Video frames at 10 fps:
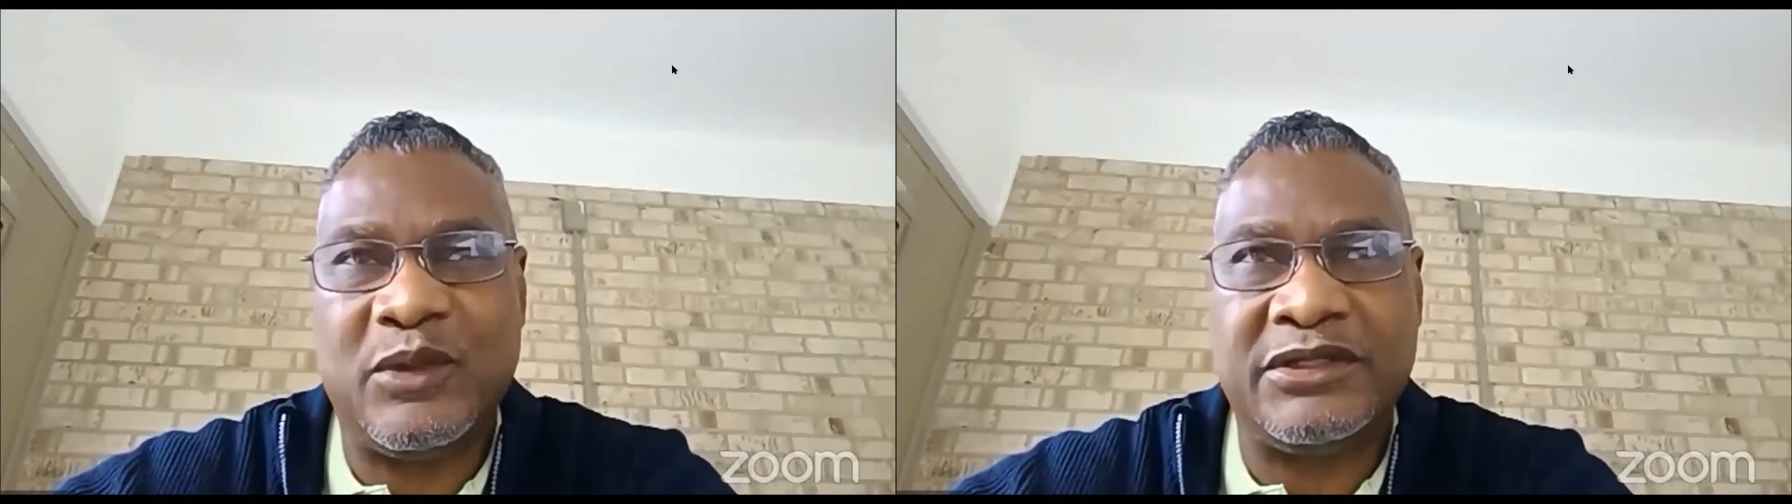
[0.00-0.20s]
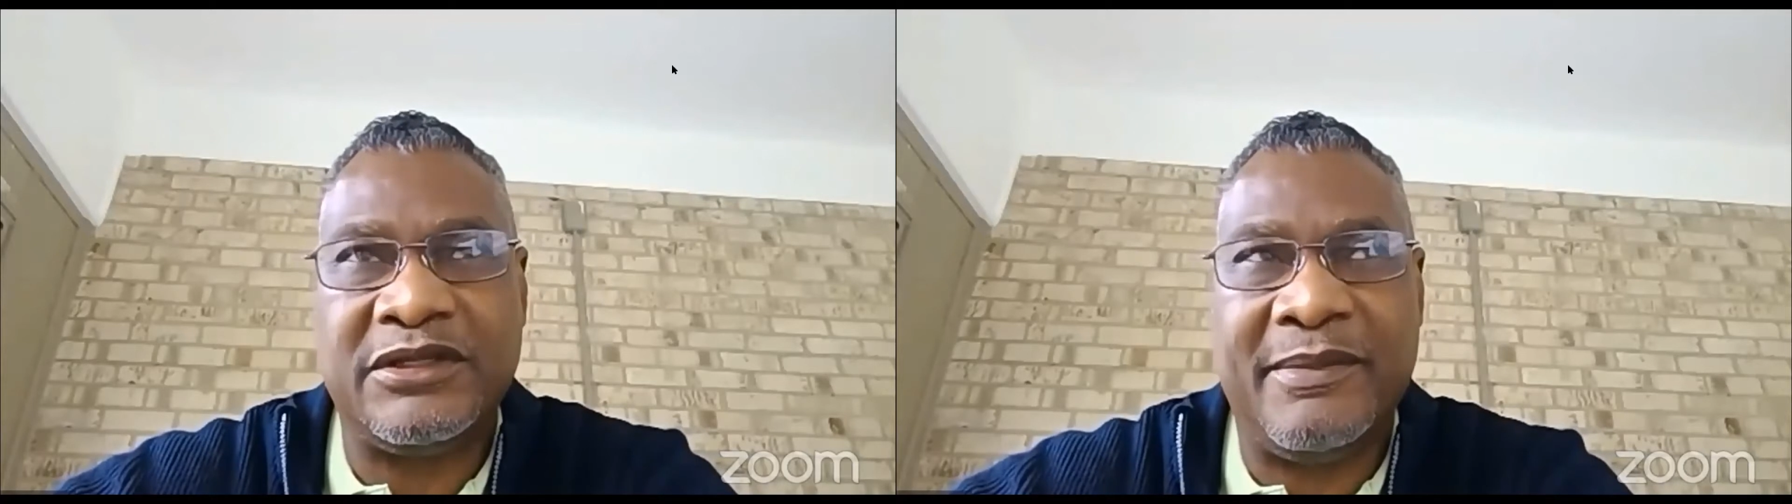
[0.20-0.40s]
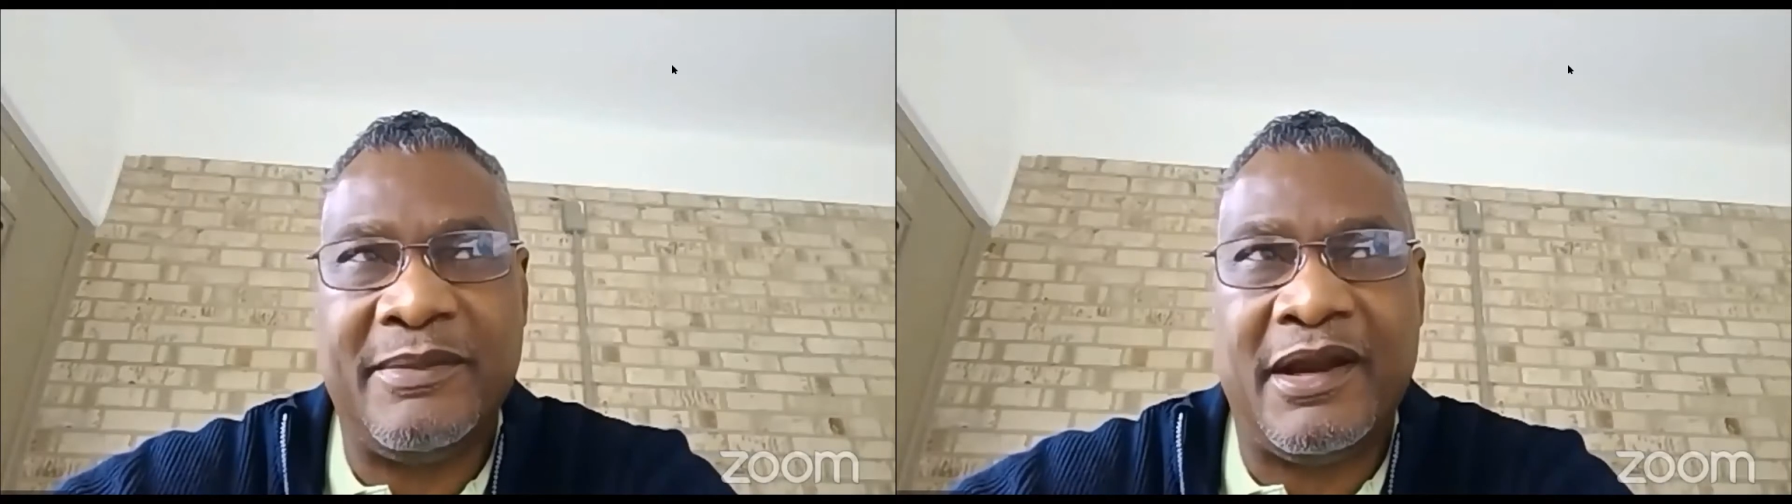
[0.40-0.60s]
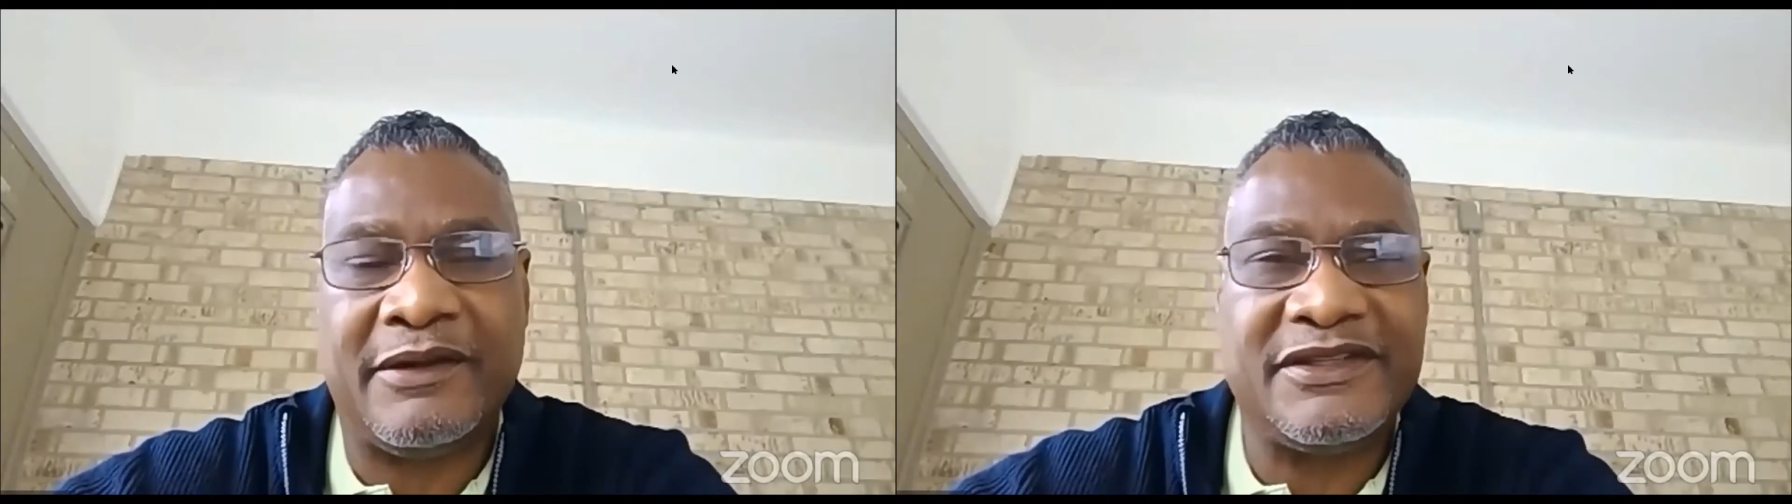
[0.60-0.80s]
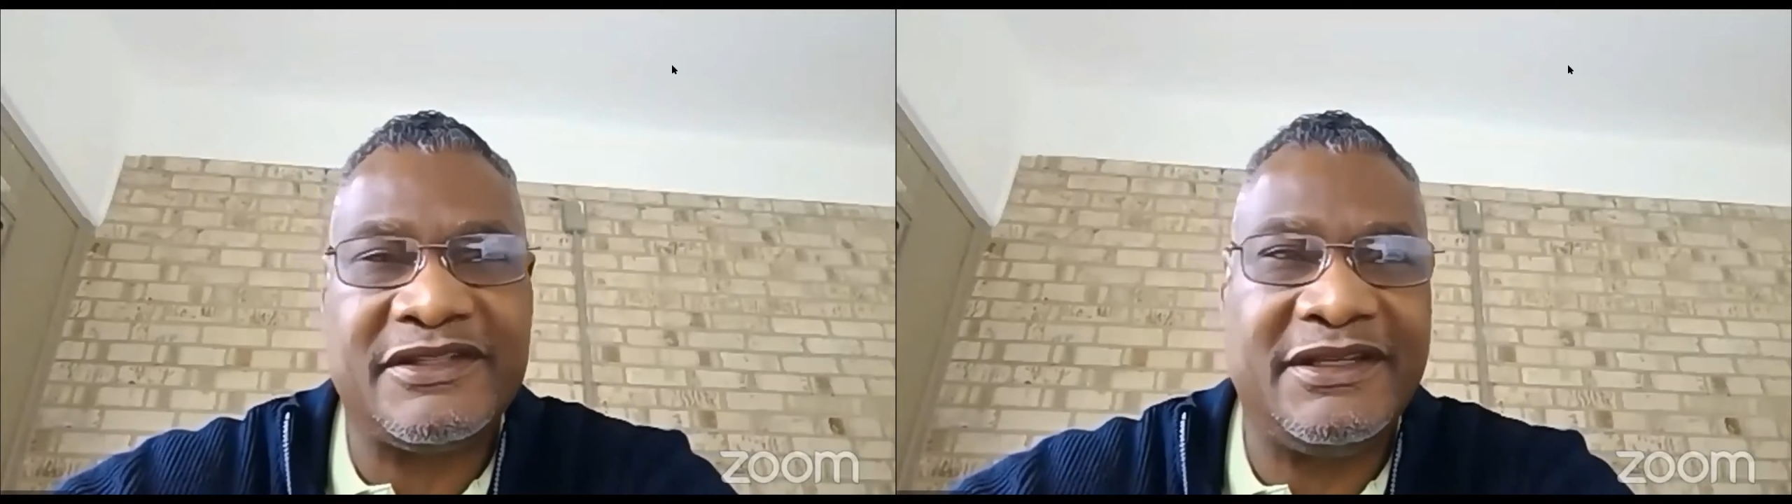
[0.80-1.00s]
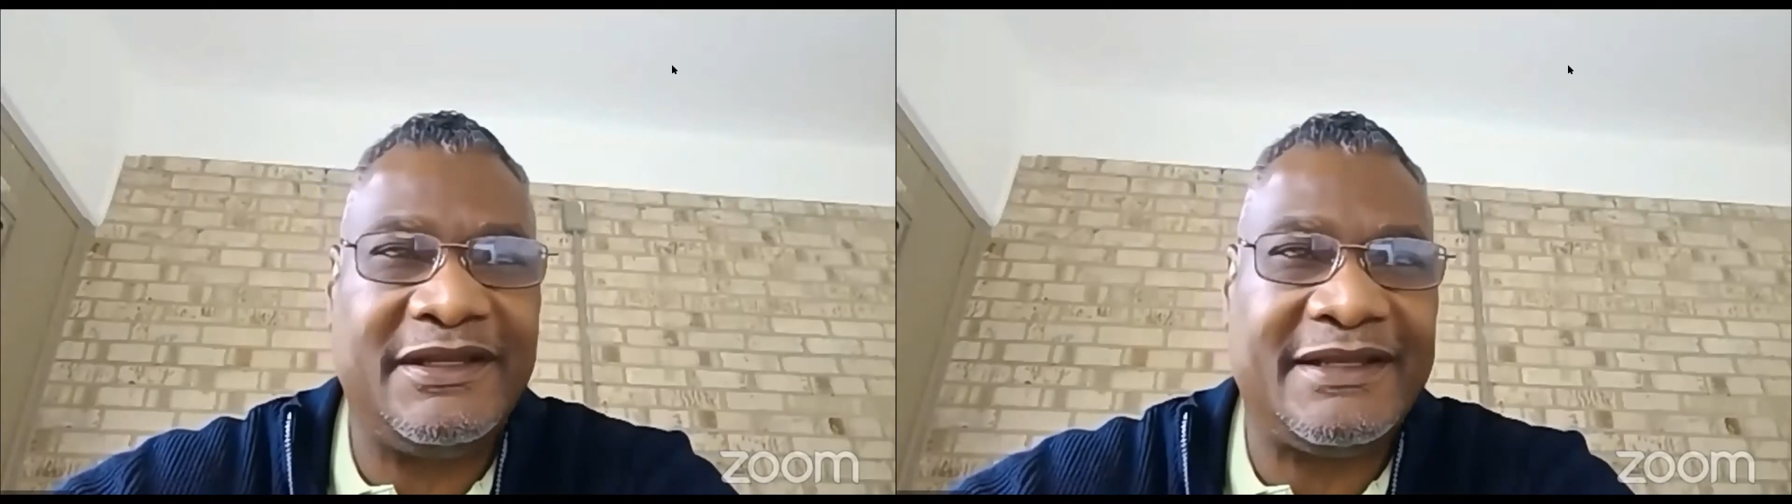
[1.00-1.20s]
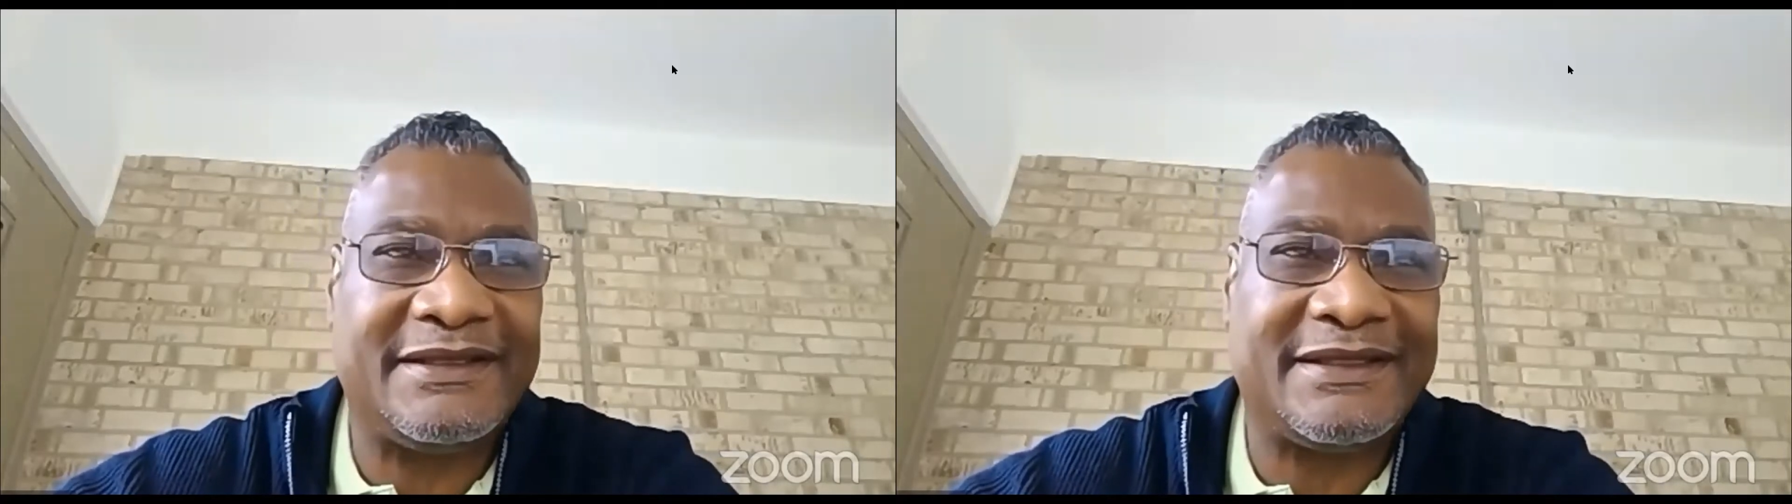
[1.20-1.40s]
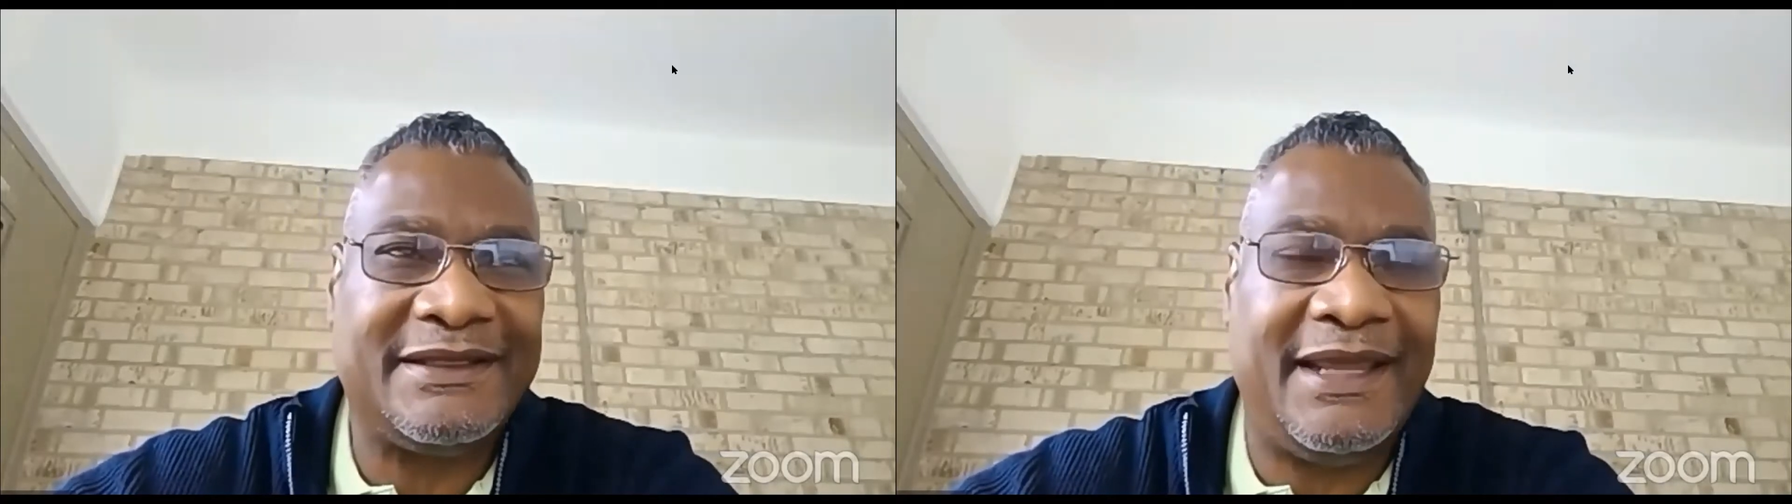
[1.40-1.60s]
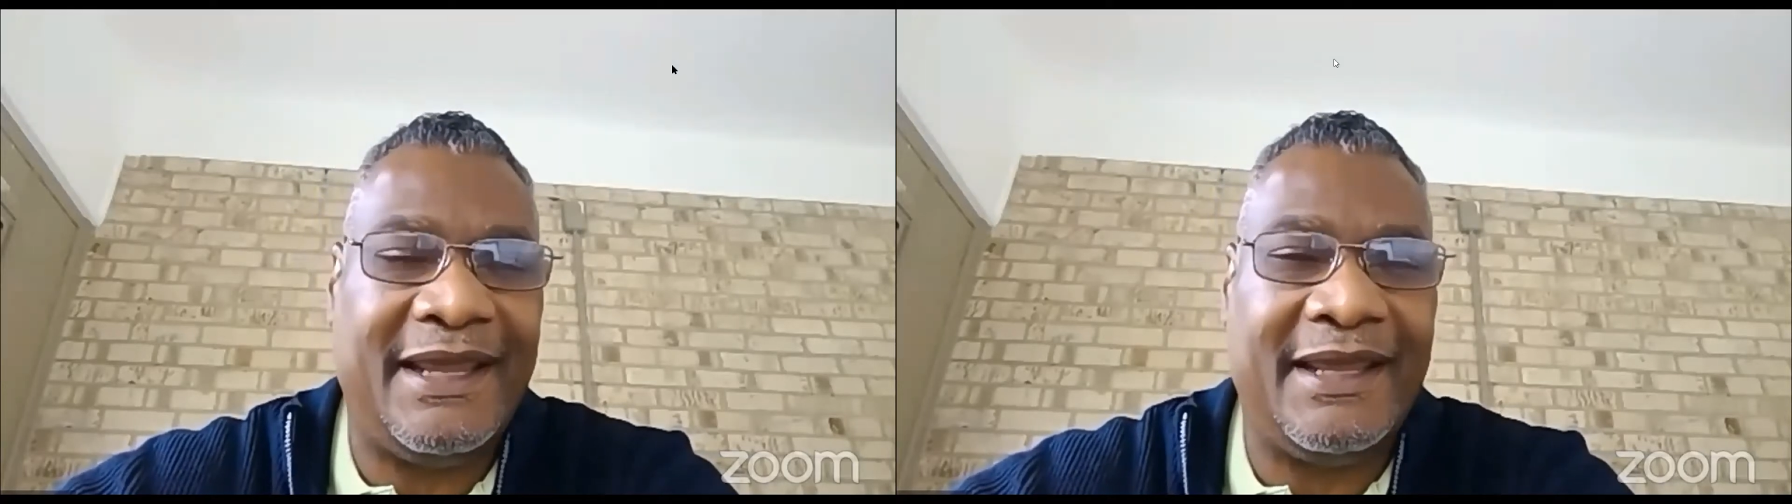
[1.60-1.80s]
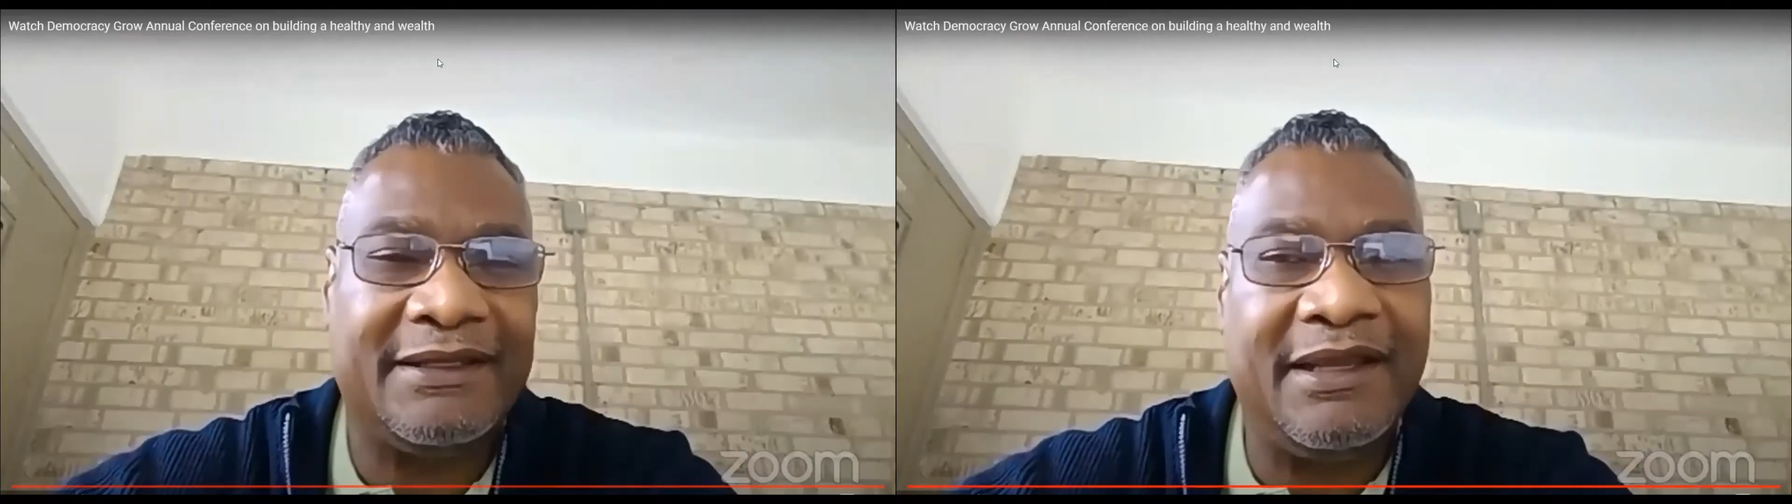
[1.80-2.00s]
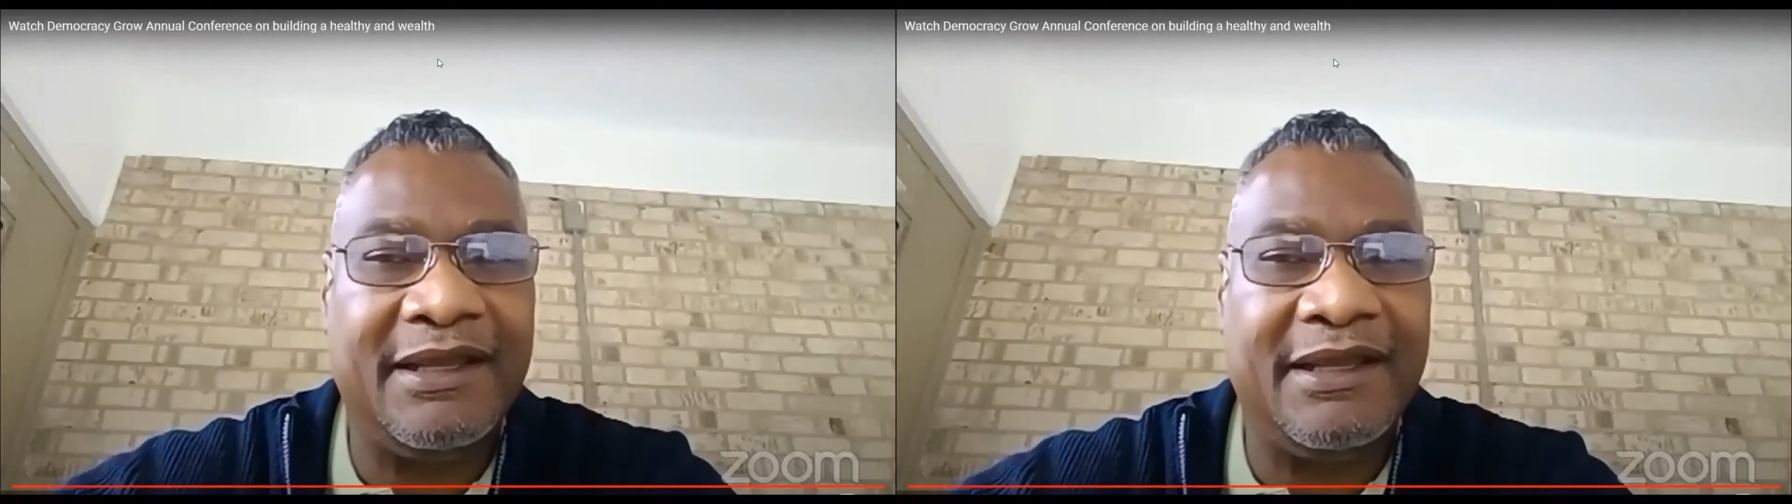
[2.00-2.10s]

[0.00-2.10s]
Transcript: a democracy that's led,